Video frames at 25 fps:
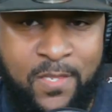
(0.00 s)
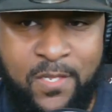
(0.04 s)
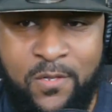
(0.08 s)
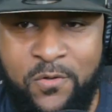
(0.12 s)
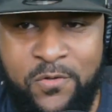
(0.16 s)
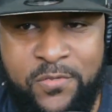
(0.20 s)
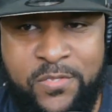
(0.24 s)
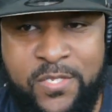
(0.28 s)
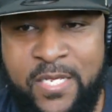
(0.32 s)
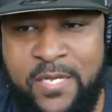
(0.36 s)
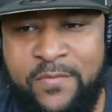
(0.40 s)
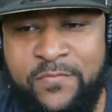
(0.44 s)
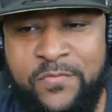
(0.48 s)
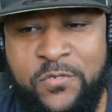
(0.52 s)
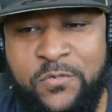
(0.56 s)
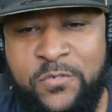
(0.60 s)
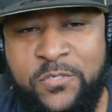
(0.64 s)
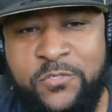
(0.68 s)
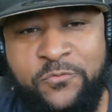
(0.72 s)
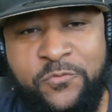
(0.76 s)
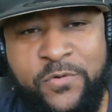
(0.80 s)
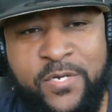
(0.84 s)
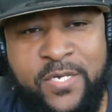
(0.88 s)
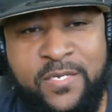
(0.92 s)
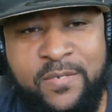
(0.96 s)
All they have to do
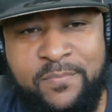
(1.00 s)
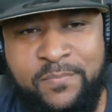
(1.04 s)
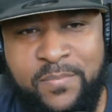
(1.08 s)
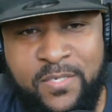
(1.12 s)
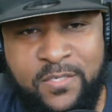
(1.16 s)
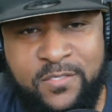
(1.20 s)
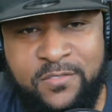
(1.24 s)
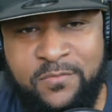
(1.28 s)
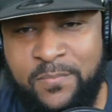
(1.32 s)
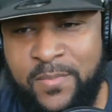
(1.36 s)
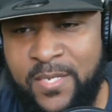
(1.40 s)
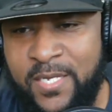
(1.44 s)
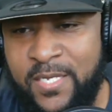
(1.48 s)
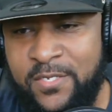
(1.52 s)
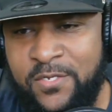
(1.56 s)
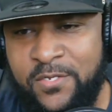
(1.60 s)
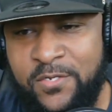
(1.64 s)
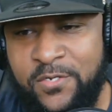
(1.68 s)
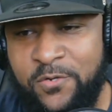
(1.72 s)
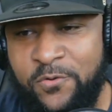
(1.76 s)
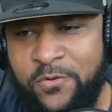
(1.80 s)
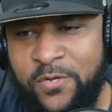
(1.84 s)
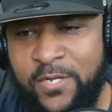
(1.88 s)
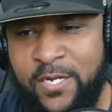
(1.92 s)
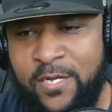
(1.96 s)
is read the books, man. You
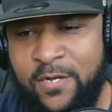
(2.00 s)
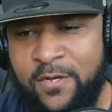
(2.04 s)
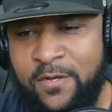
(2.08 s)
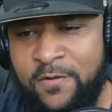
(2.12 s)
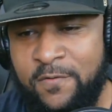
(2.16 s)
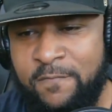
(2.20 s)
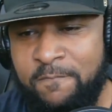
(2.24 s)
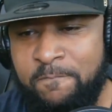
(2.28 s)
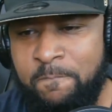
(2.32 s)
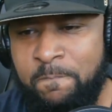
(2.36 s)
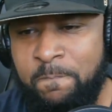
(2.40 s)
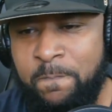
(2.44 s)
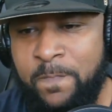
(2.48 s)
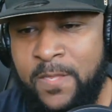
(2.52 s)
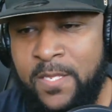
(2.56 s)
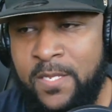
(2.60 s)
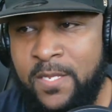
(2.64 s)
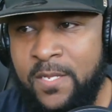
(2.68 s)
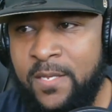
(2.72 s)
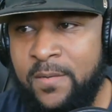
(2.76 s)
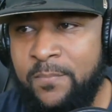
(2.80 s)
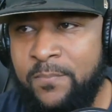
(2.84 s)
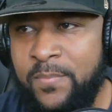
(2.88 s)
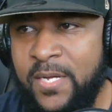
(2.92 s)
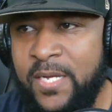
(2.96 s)
know it all.
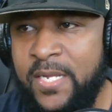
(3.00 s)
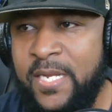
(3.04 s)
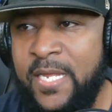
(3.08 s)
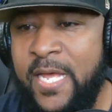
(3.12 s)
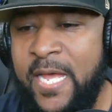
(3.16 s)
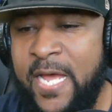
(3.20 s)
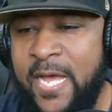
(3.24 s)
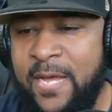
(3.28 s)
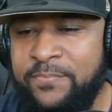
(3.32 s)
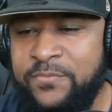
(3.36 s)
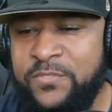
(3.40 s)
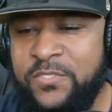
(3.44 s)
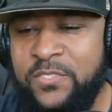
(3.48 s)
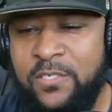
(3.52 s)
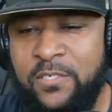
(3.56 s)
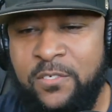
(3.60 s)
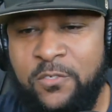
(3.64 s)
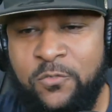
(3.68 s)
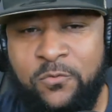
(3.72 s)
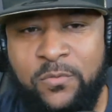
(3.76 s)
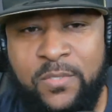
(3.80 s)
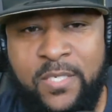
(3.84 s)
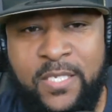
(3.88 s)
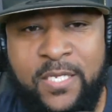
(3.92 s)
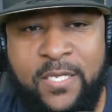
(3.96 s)
But
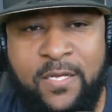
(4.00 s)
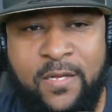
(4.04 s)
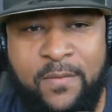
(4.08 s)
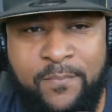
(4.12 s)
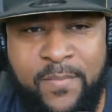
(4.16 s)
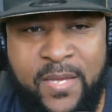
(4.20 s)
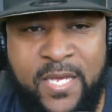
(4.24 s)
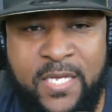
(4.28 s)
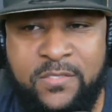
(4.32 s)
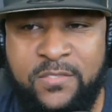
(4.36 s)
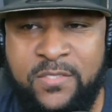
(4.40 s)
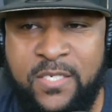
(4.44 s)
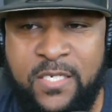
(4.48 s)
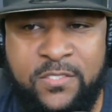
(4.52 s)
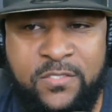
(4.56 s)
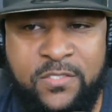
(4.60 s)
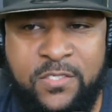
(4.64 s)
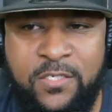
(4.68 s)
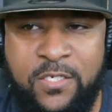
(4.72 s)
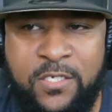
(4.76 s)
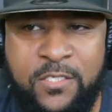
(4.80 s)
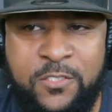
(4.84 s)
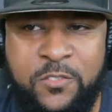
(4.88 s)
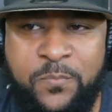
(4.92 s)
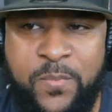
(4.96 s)
absolutely amazing. I
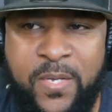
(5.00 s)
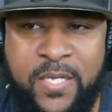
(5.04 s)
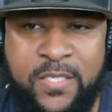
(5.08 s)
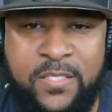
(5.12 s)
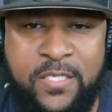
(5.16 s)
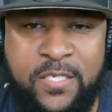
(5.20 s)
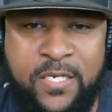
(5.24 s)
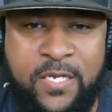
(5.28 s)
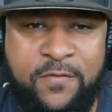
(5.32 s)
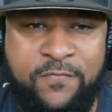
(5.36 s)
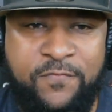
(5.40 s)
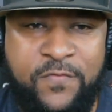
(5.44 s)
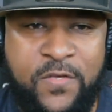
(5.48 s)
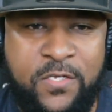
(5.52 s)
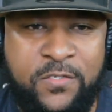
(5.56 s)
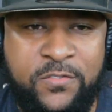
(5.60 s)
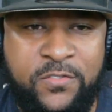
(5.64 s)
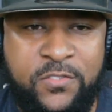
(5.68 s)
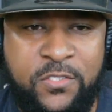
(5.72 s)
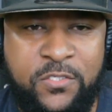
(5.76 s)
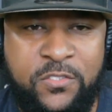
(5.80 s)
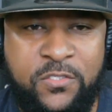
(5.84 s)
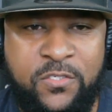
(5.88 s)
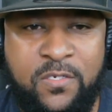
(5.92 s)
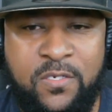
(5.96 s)
still expect the NFL
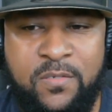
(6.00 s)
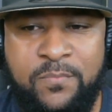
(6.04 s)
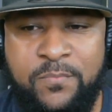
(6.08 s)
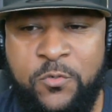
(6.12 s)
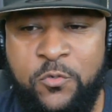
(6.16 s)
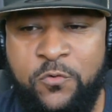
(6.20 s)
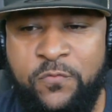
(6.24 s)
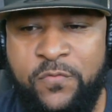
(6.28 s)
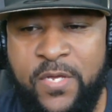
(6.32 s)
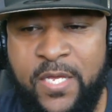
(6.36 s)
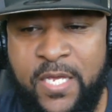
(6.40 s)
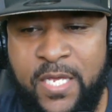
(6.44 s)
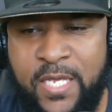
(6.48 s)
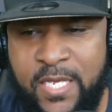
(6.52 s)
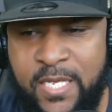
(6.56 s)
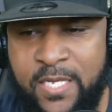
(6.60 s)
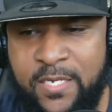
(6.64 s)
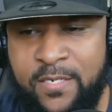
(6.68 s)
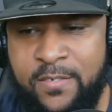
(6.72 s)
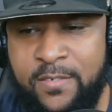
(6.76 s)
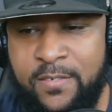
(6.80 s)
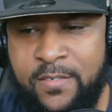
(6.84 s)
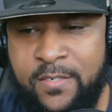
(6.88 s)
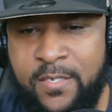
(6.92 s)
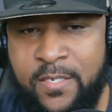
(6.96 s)
season to move
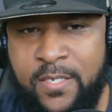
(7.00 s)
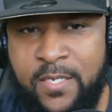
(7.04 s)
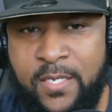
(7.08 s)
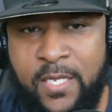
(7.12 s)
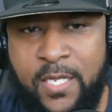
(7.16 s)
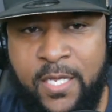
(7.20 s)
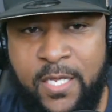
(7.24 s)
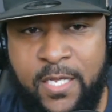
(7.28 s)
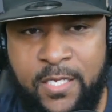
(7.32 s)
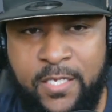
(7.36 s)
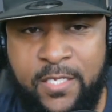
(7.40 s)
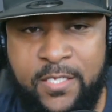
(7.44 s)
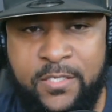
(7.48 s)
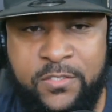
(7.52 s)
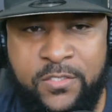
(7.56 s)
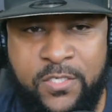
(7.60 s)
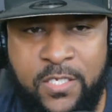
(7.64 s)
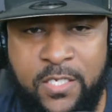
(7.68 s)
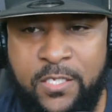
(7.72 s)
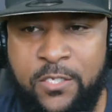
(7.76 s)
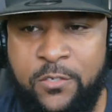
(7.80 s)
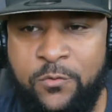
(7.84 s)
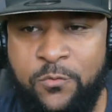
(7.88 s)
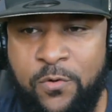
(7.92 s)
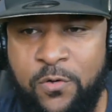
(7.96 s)
ahead and
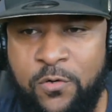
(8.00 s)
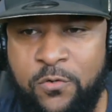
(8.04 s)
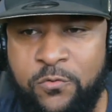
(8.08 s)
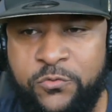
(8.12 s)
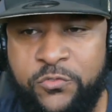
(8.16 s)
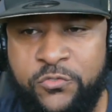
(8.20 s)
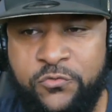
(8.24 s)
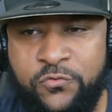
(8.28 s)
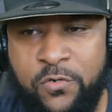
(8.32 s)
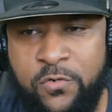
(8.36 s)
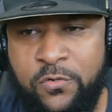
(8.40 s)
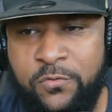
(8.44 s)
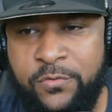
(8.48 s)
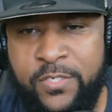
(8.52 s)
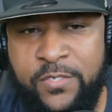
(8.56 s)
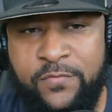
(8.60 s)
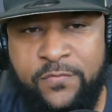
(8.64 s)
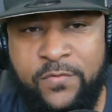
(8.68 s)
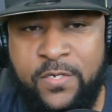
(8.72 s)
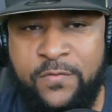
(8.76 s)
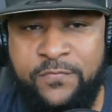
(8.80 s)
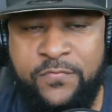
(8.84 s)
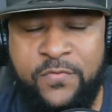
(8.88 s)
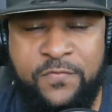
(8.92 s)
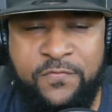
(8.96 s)
continue on strong,
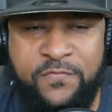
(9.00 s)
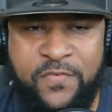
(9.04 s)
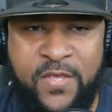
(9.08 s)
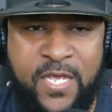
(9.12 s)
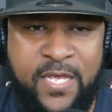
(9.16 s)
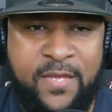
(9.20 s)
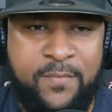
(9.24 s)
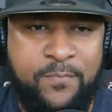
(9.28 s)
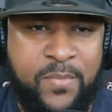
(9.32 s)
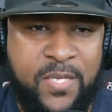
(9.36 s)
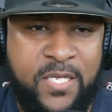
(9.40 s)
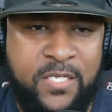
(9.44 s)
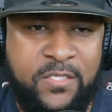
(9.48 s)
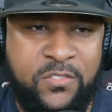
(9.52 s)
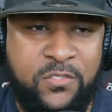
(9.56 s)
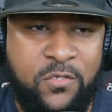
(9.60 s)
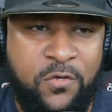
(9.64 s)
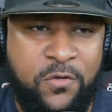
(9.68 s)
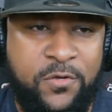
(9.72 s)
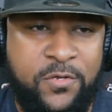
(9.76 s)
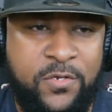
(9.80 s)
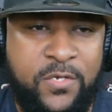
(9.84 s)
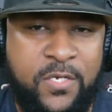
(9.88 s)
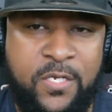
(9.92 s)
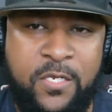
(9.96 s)
even if the fan base
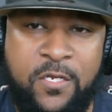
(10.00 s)
aren't.